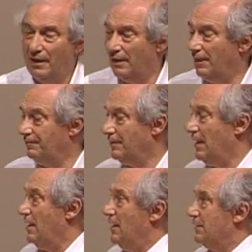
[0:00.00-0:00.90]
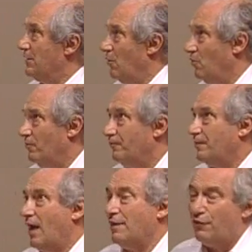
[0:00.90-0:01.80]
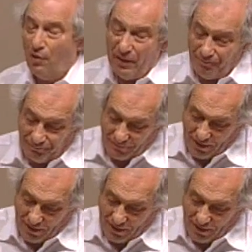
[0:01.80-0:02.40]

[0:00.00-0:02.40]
Um, so I thought,